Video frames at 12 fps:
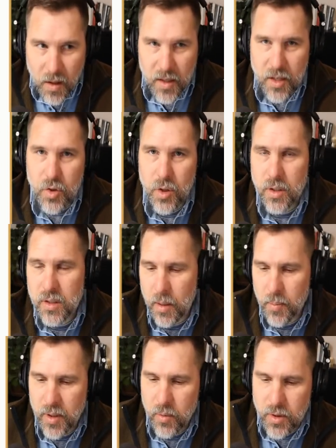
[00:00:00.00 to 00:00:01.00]
The insurance
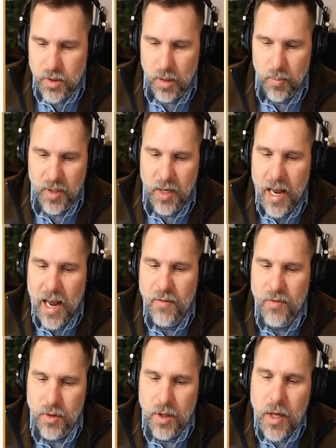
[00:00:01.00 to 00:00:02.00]
company would jump in
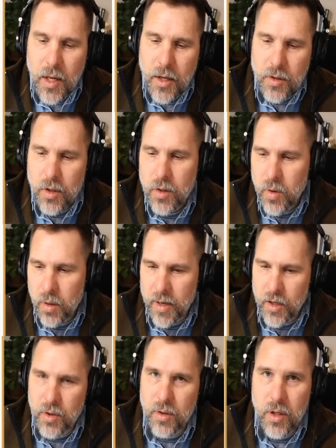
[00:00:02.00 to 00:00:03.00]
after. So you do want to
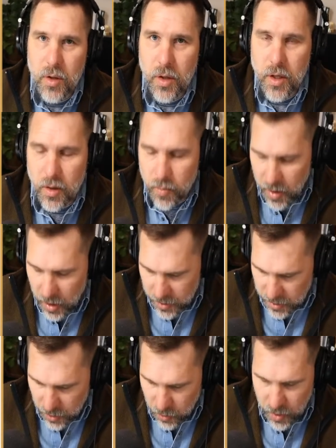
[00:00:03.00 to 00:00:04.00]
make sure that you look at your
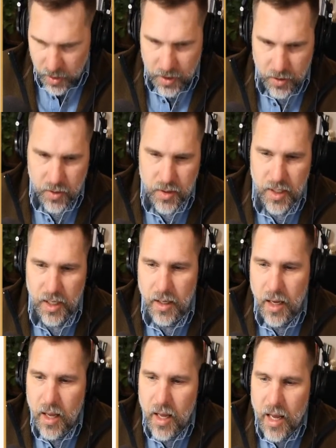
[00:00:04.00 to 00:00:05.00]
policy and you really understand
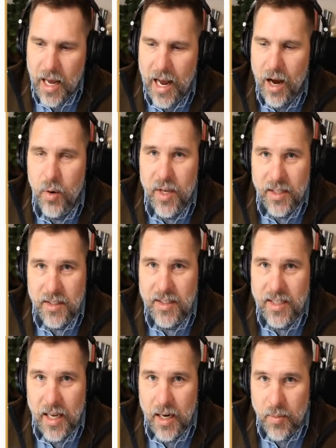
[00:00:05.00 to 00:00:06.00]
how it's
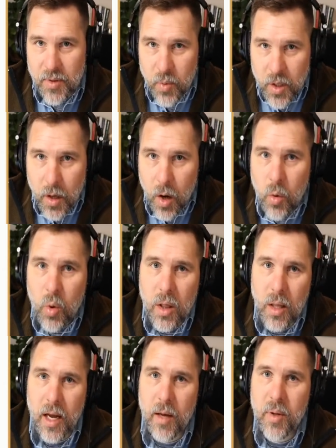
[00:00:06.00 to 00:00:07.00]
set up. So we know what
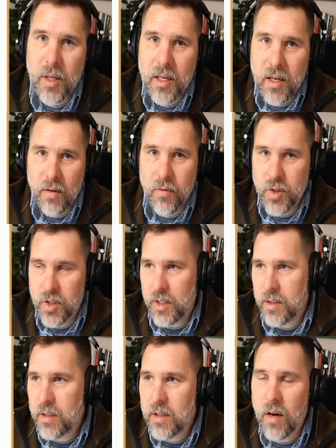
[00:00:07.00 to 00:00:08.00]
liability coverage
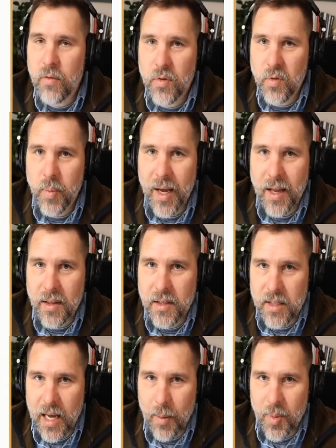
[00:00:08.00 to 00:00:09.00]
is. It's coverage for bad
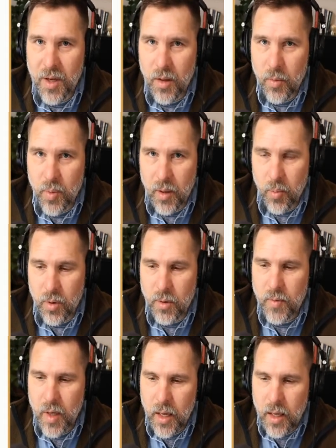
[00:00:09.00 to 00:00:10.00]
things that happen to other people.